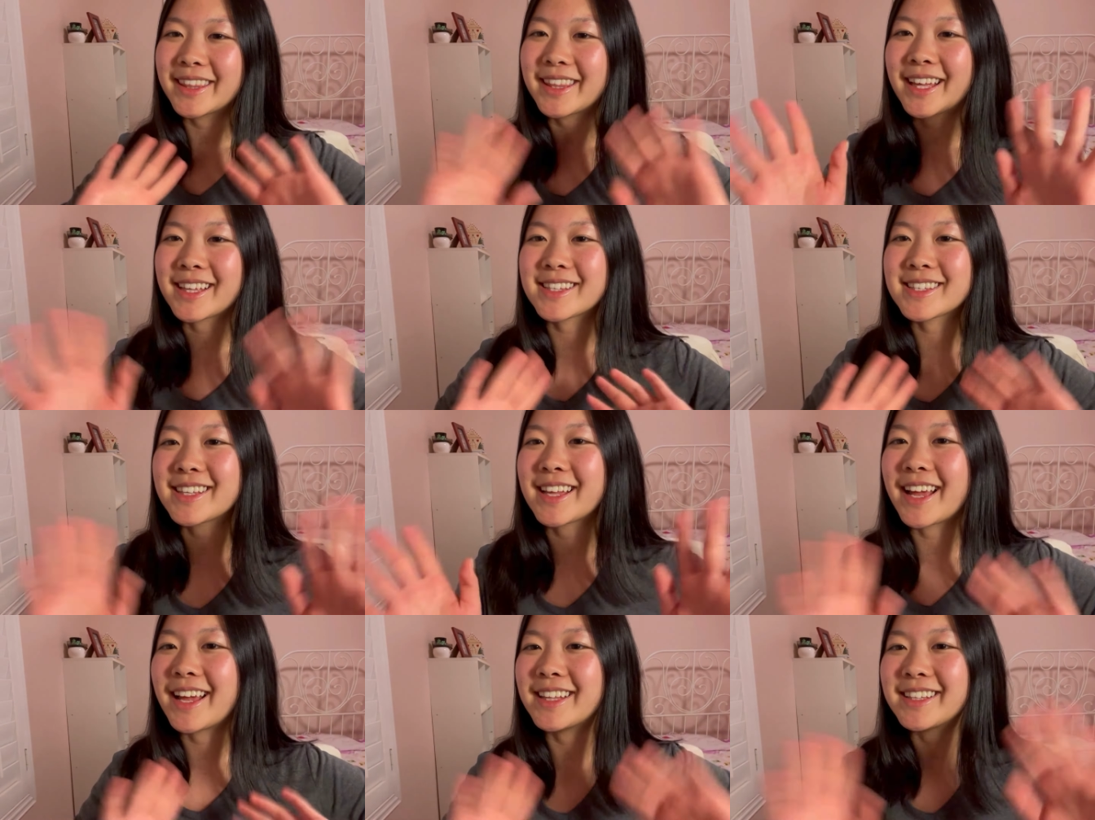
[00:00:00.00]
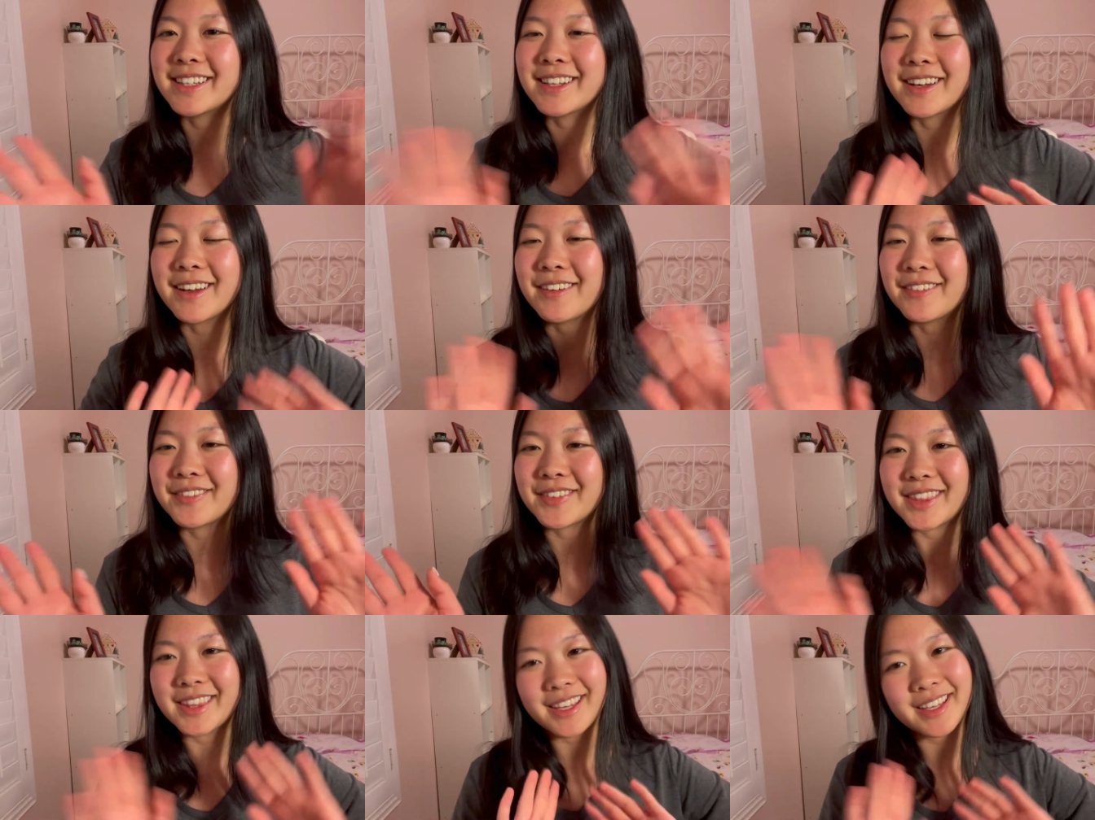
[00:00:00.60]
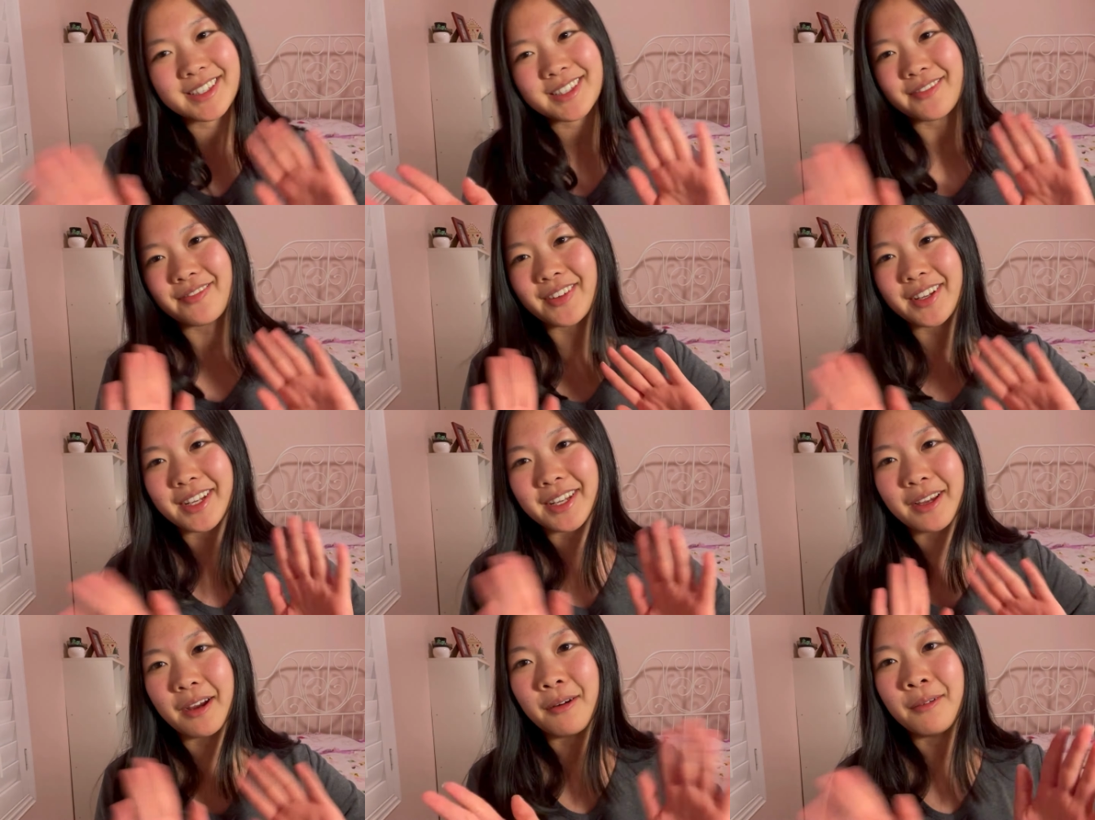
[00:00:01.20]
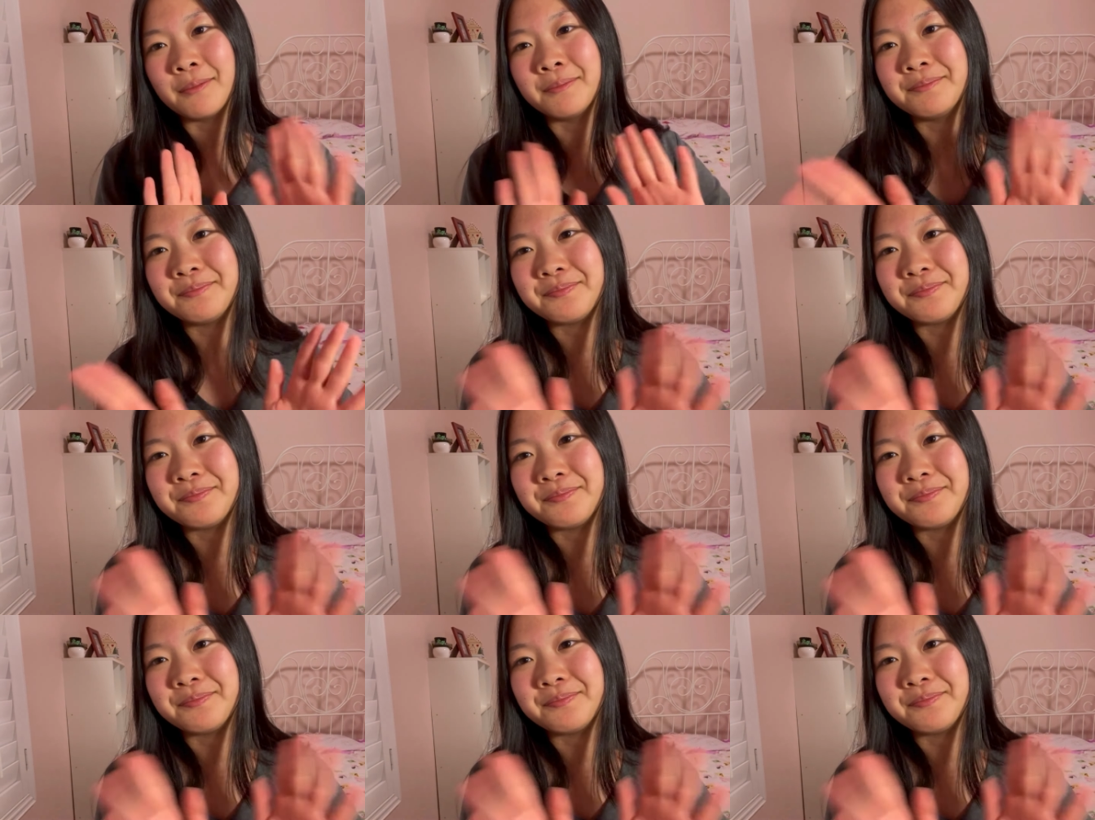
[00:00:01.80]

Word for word: That's the end of this video.